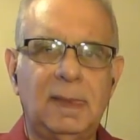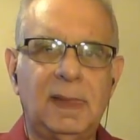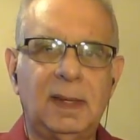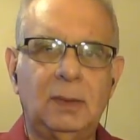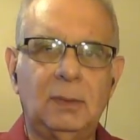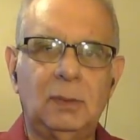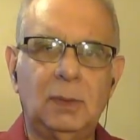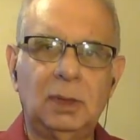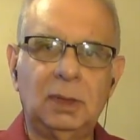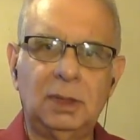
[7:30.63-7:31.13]

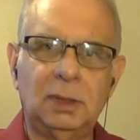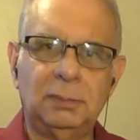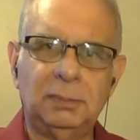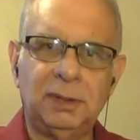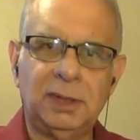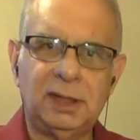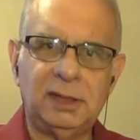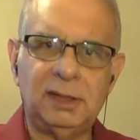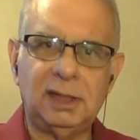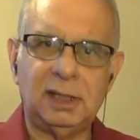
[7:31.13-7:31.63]
We're going to
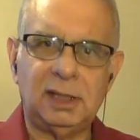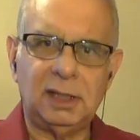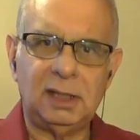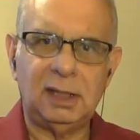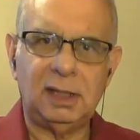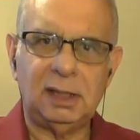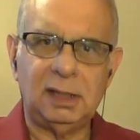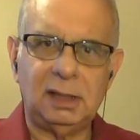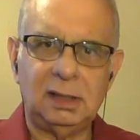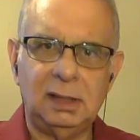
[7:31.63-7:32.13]
play the
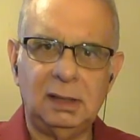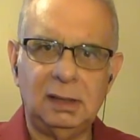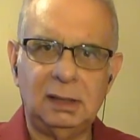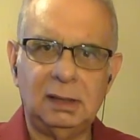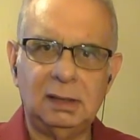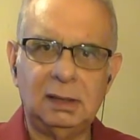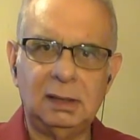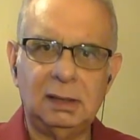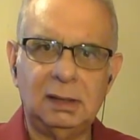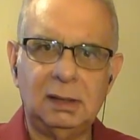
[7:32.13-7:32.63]
E
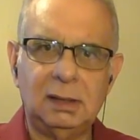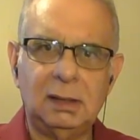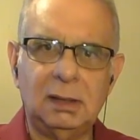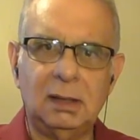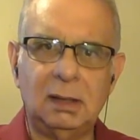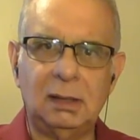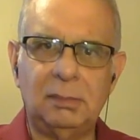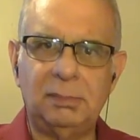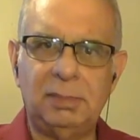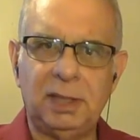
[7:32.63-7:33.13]

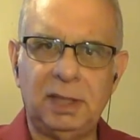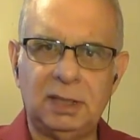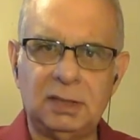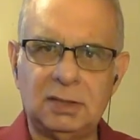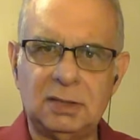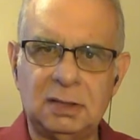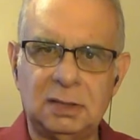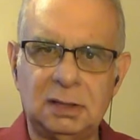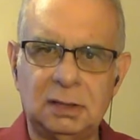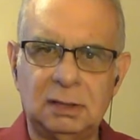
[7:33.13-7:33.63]

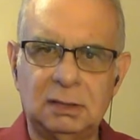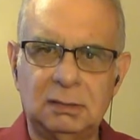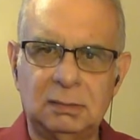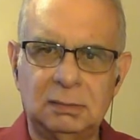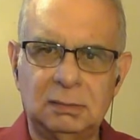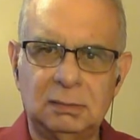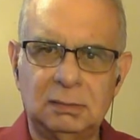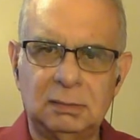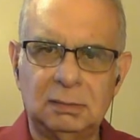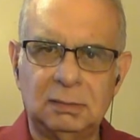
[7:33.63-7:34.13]
arpeggio
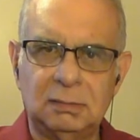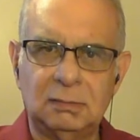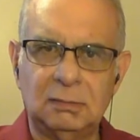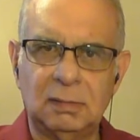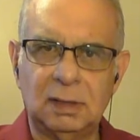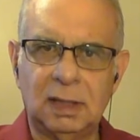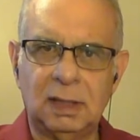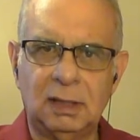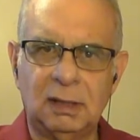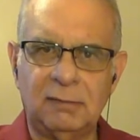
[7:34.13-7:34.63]

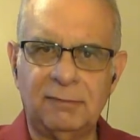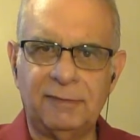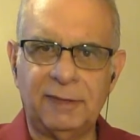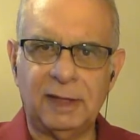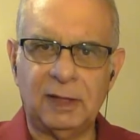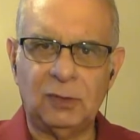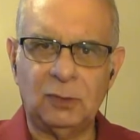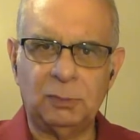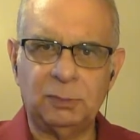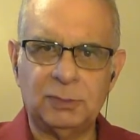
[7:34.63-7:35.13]
right off
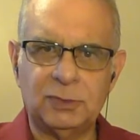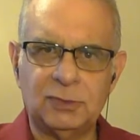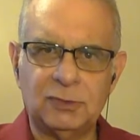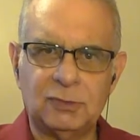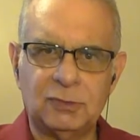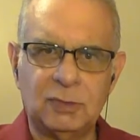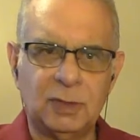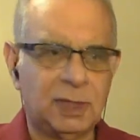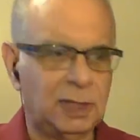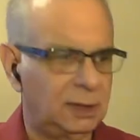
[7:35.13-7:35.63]
that open
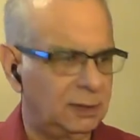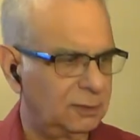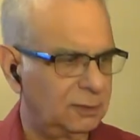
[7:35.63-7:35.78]
string.